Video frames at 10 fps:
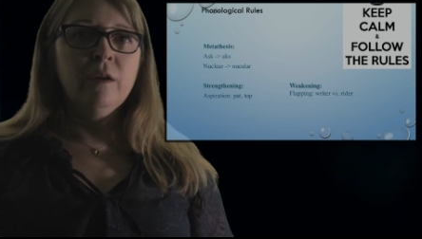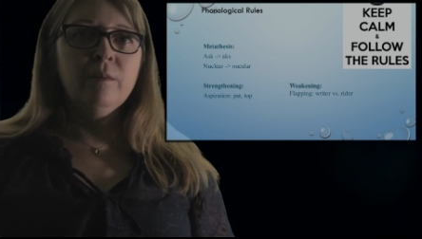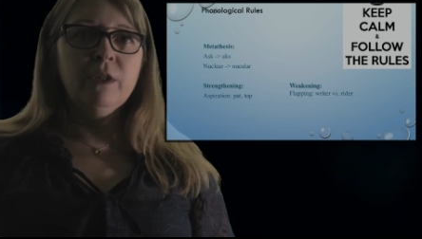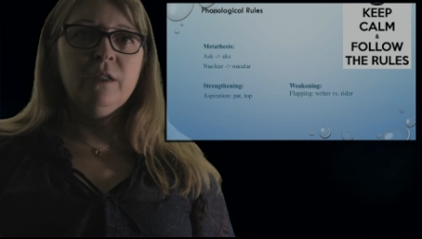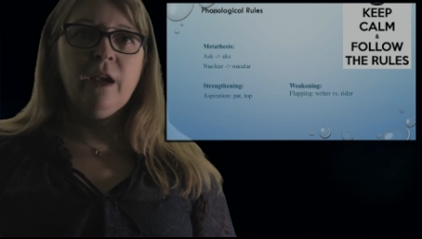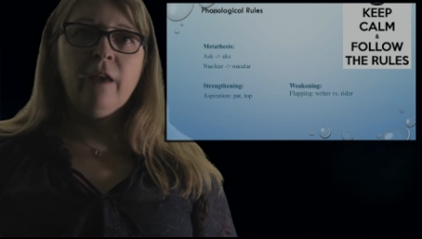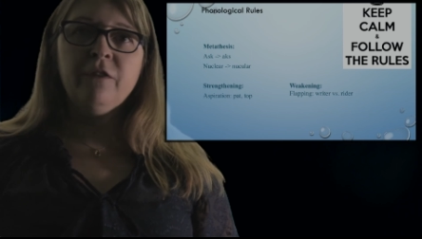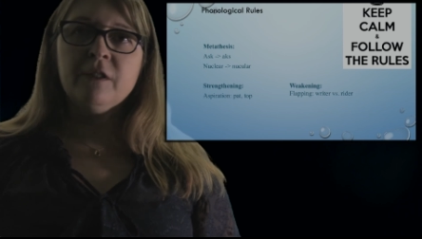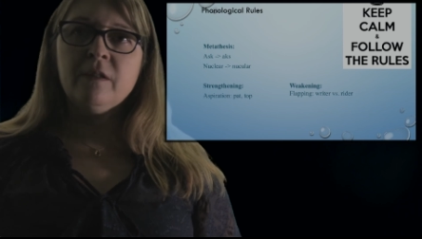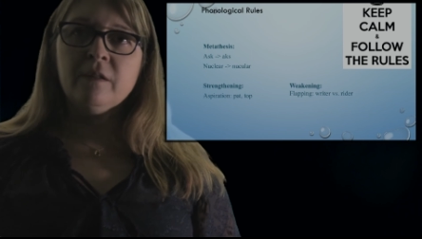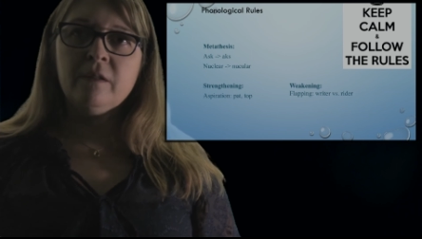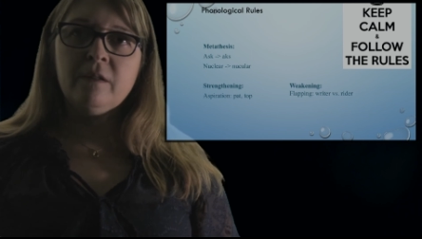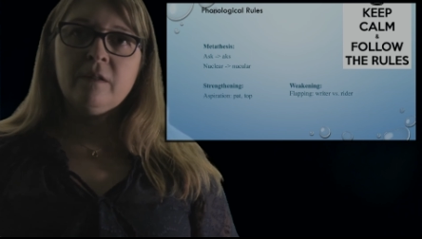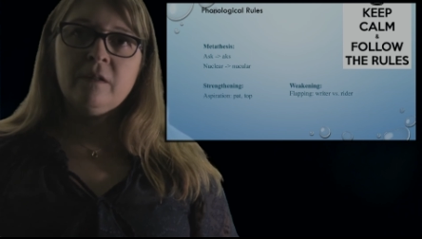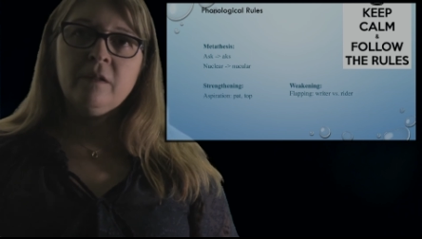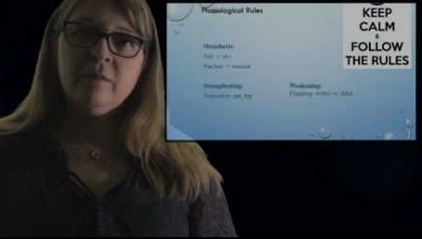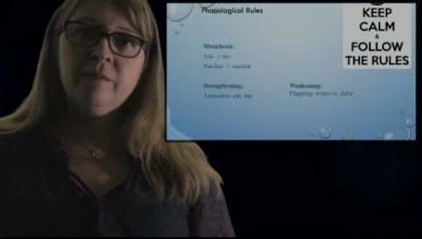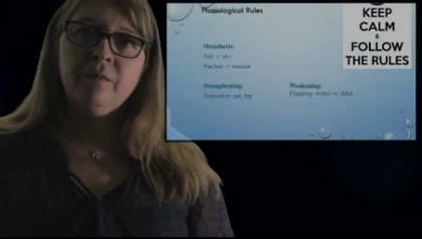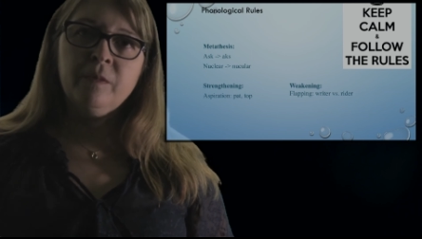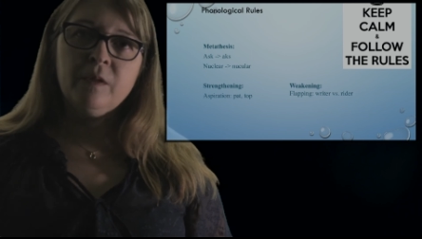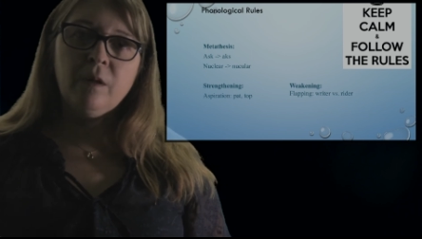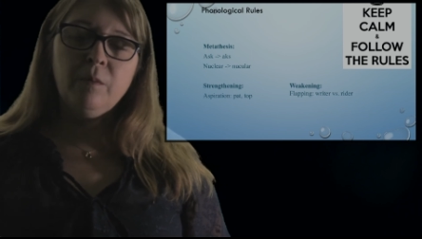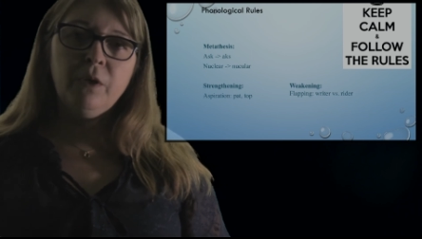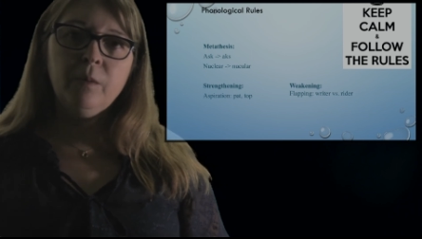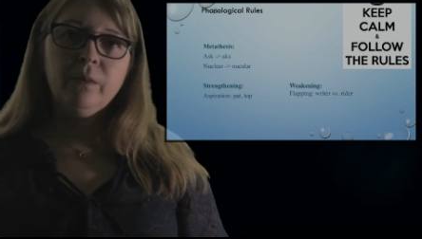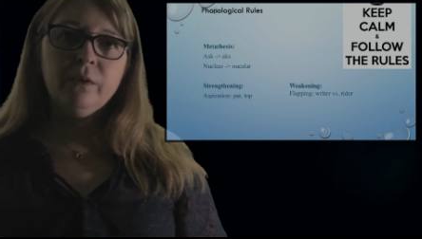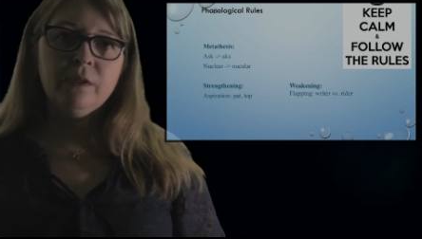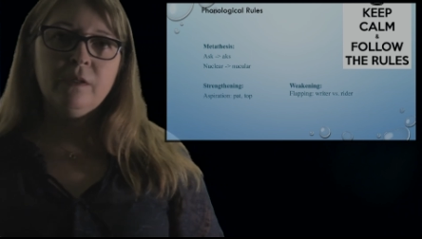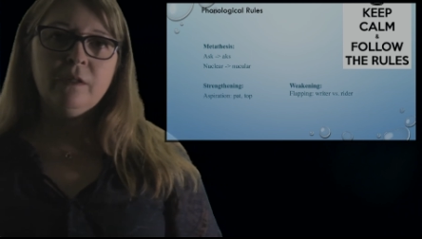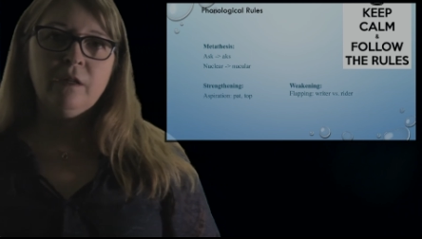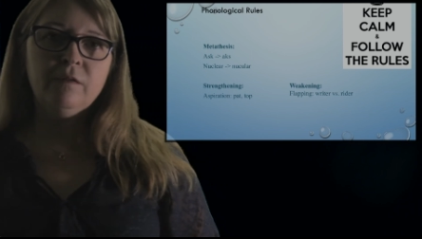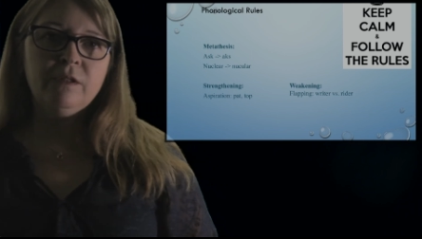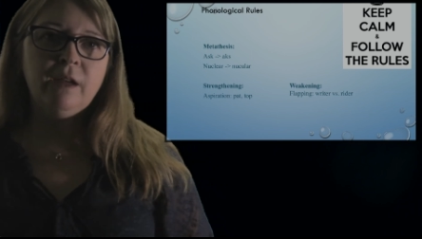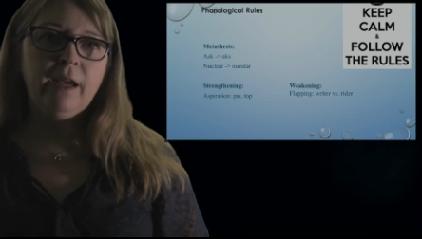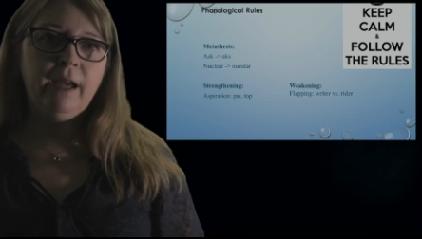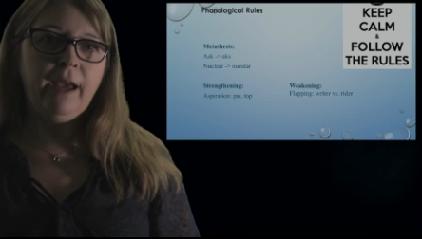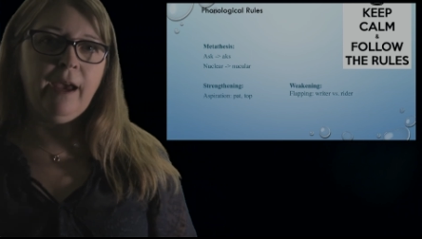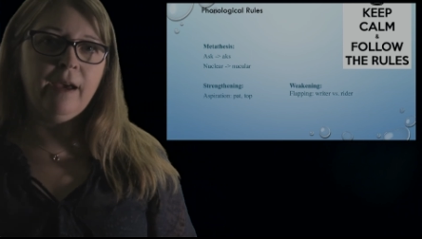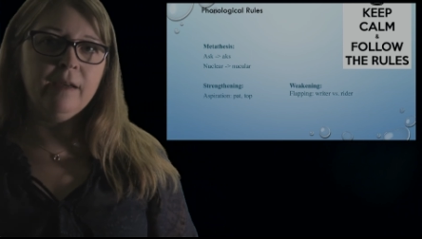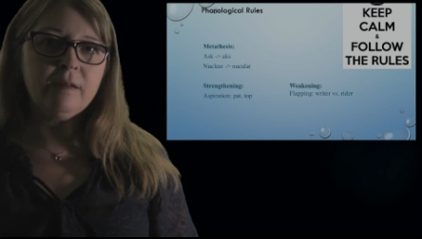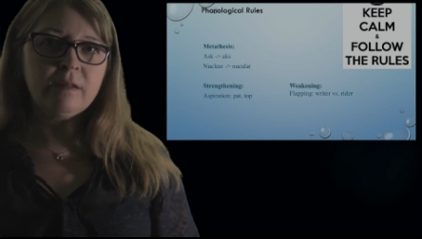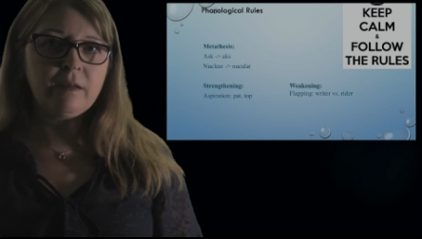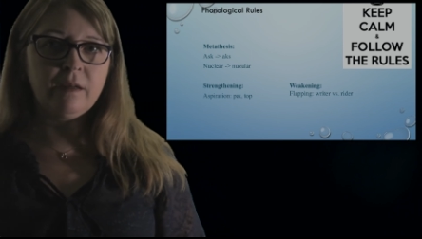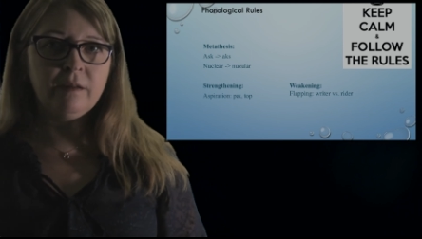Metathesis. Some people, instead of saying ask,